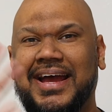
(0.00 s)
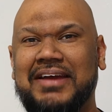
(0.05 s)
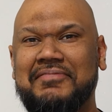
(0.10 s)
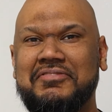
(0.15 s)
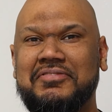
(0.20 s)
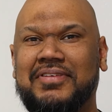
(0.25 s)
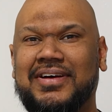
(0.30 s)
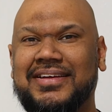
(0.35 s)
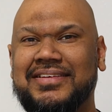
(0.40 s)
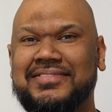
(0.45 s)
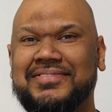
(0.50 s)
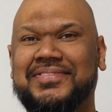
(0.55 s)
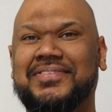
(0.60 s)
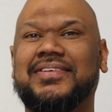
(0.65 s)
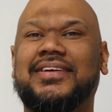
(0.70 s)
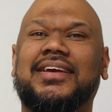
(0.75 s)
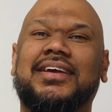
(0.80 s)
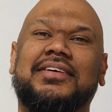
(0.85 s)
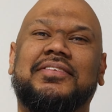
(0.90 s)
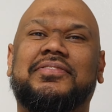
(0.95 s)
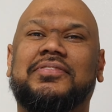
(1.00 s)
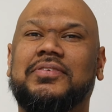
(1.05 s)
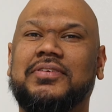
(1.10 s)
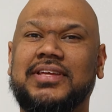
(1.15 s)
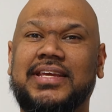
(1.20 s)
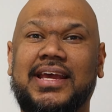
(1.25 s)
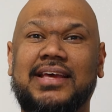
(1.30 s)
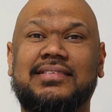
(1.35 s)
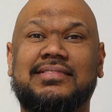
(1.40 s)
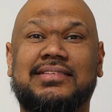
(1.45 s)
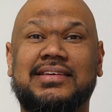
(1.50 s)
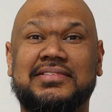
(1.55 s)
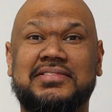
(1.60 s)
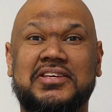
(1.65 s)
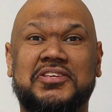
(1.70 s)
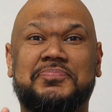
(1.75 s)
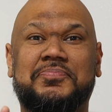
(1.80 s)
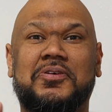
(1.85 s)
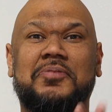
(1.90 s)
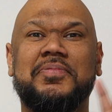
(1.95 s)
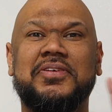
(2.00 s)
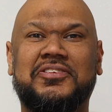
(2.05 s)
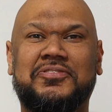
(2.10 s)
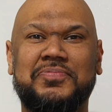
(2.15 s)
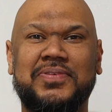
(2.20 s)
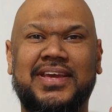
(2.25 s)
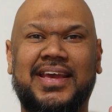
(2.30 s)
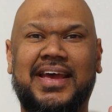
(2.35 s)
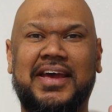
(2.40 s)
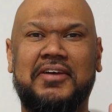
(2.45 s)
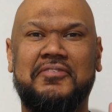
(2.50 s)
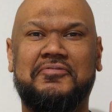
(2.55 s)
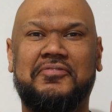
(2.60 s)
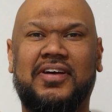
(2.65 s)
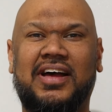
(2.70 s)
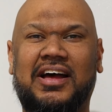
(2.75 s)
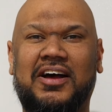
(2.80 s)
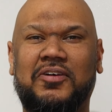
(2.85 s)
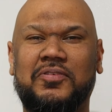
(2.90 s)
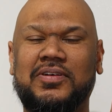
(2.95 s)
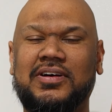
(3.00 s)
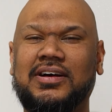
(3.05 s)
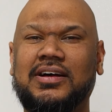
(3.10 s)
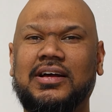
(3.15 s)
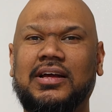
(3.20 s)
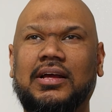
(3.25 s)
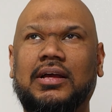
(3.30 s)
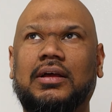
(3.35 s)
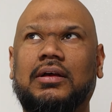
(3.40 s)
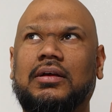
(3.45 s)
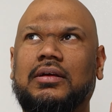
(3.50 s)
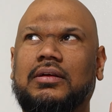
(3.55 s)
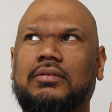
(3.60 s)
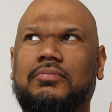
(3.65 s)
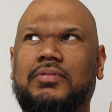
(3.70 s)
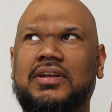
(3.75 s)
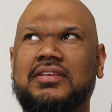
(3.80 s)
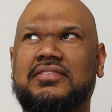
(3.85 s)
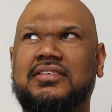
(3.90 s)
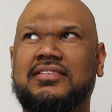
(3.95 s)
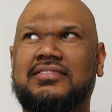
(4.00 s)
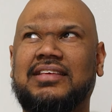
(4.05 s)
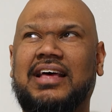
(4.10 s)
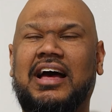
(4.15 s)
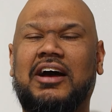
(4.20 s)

Hi everyone. Okay, so yes, just as promised, we have our, what is this?